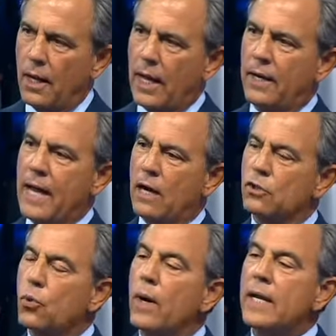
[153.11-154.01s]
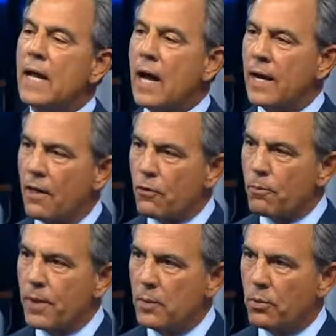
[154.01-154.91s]
and now 29 other
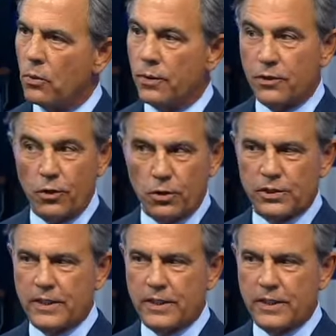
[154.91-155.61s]
people with your